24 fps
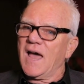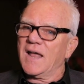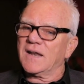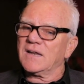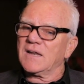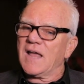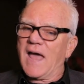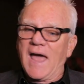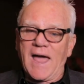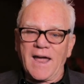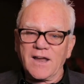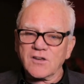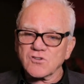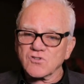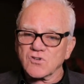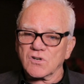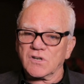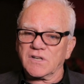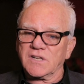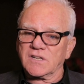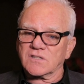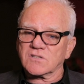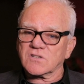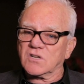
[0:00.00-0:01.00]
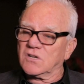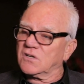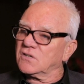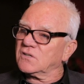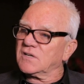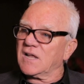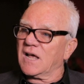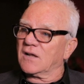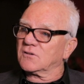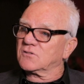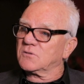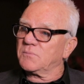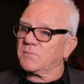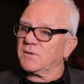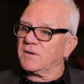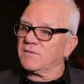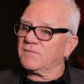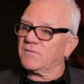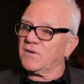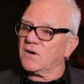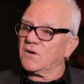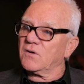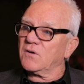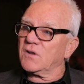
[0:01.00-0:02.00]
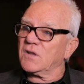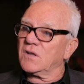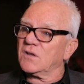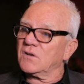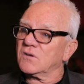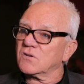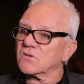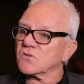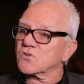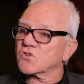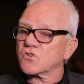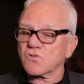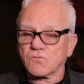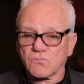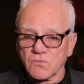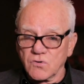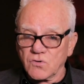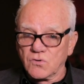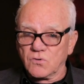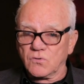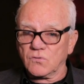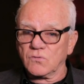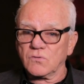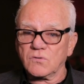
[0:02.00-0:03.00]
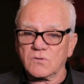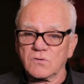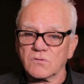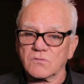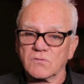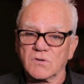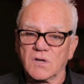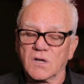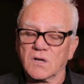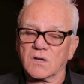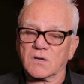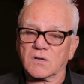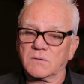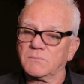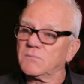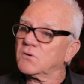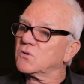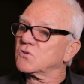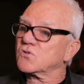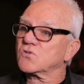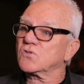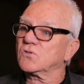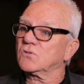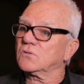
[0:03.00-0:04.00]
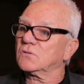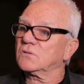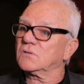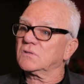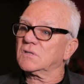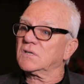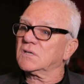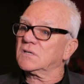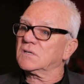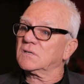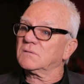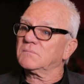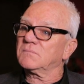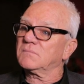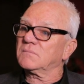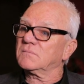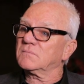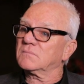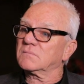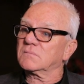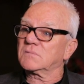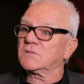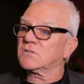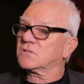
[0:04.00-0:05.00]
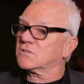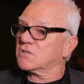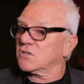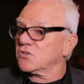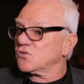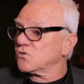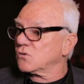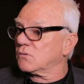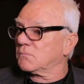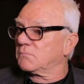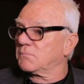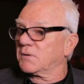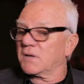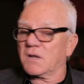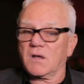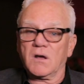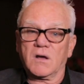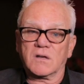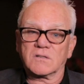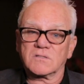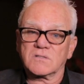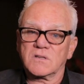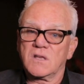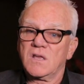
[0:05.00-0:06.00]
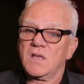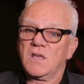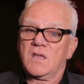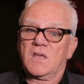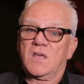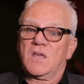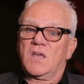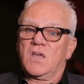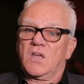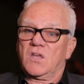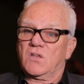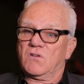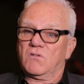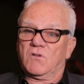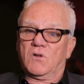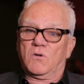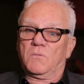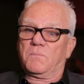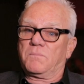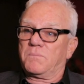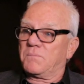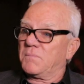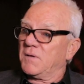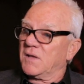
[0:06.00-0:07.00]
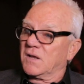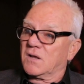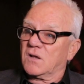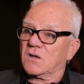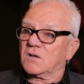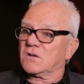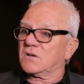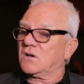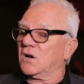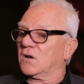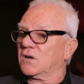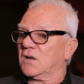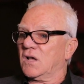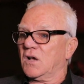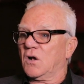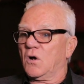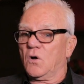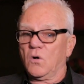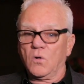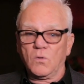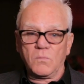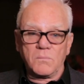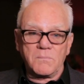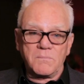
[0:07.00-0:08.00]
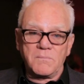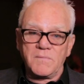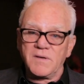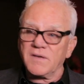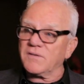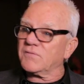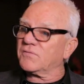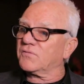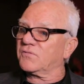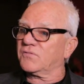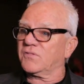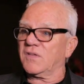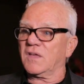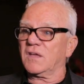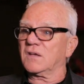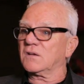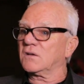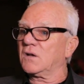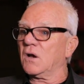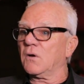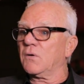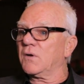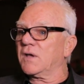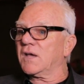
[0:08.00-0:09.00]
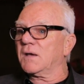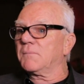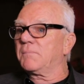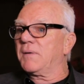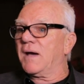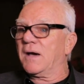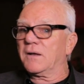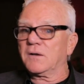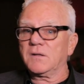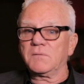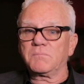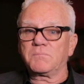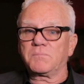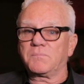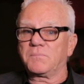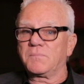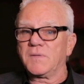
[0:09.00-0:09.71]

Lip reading: And actually it turned out to be a very shrewd commercial decision, because, you know, it got a whole myth thing going about it.